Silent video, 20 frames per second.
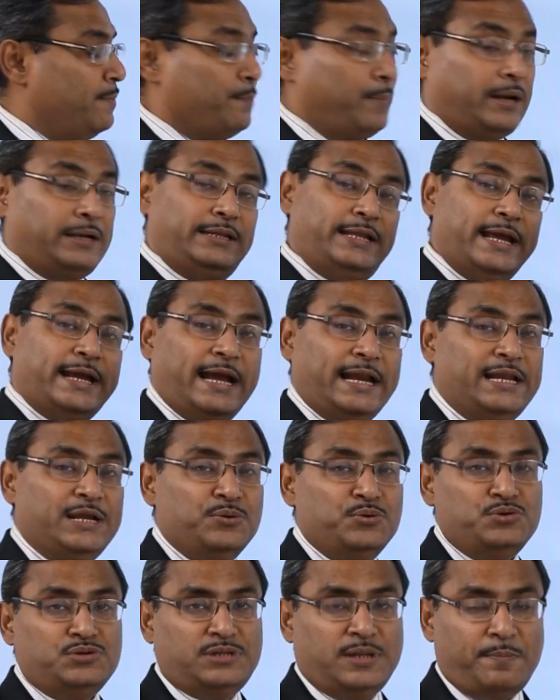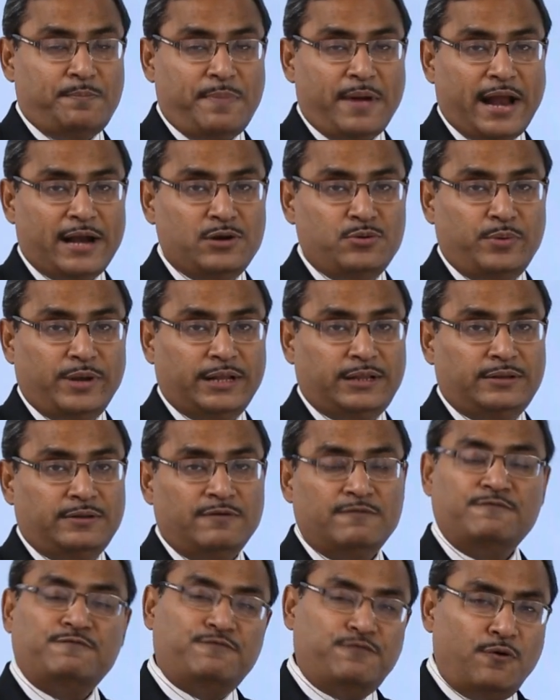but they can use the bandwidth
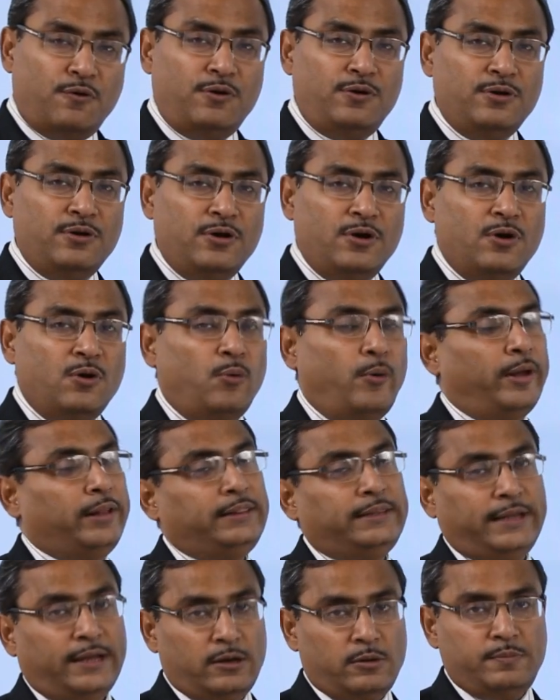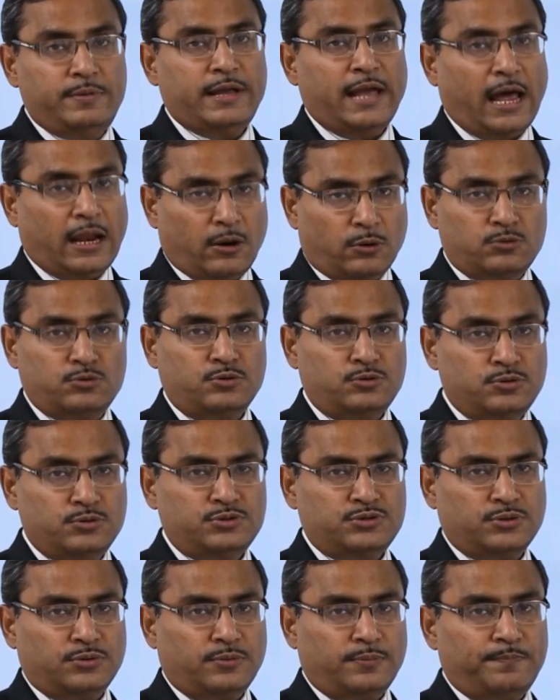full when they will be allowed to
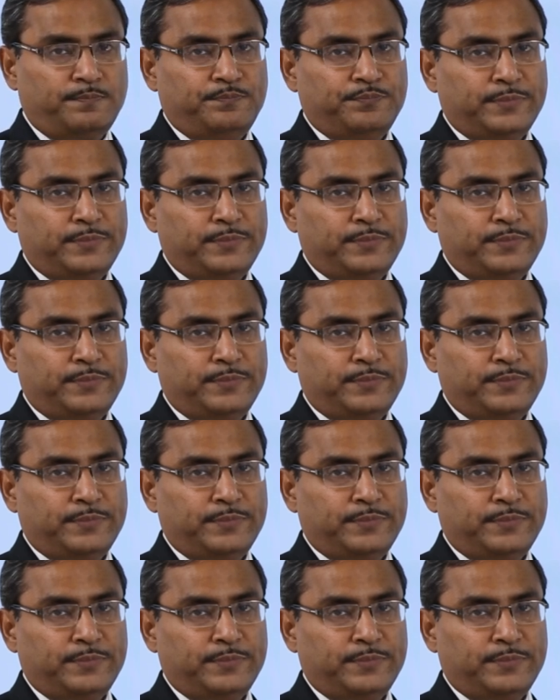do so.